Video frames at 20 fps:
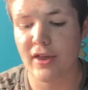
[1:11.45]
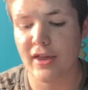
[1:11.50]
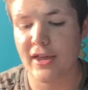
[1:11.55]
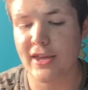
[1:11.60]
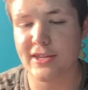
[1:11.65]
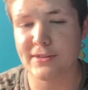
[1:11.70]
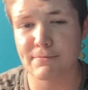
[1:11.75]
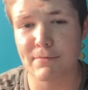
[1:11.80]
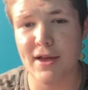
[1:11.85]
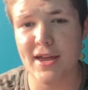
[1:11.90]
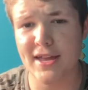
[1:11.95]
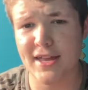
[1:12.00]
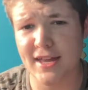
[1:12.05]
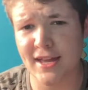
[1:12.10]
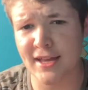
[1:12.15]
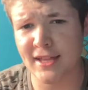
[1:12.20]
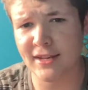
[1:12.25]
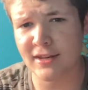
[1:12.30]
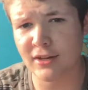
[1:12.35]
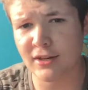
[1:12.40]
it's
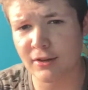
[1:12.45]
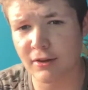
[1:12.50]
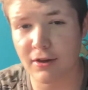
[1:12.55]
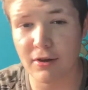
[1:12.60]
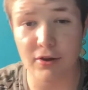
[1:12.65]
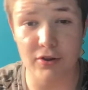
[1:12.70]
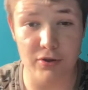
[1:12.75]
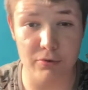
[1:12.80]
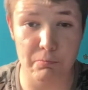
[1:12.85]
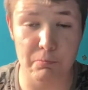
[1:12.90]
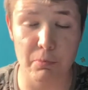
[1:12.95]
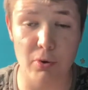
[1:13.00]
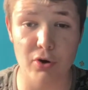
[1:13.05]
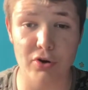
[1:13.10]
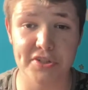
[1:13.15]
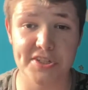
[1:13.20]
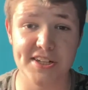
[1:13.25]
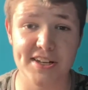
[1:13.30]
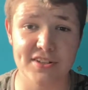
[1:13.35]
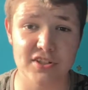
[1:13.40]
making the
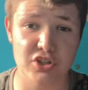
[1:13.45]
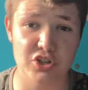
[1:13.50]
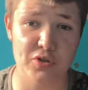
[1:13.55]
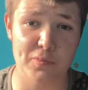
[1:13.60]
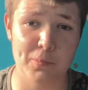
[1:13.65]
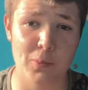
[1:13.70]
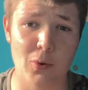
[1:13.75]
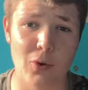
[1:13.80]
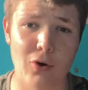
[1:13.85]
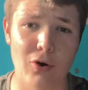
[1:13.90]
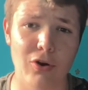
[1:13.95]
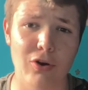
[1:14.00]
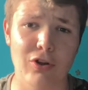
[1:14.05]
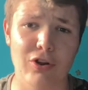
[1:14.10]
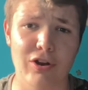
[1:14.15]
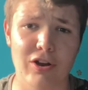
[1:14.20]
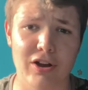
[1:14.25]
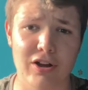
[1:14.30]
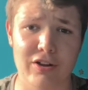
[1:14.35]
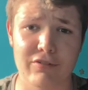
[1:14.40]
boxing as a sport
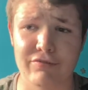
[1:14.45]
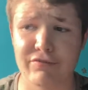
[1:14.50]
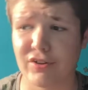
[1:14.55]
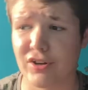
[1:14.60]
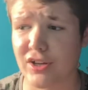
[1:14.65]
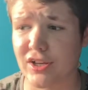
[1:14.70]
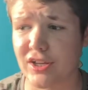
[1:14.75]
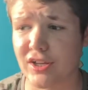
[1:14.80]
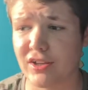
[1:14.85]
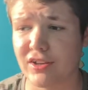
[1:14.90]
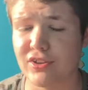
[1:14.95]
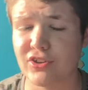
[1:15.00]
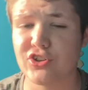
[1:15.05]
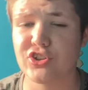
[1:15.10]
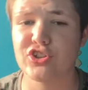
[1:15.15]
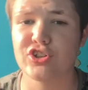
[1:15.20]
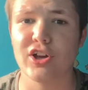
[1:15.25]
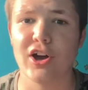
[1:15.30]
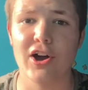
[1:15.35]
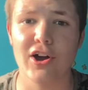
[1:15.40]
look like a fucking
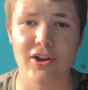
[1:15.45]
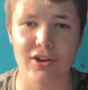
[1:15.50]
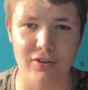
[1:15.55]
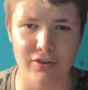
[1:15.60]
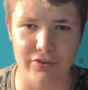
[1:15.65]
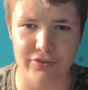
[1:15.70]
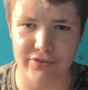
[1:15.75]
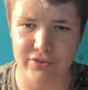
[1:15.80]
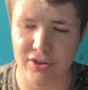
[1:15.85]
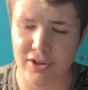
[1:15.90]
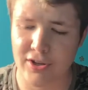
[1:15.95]
circus.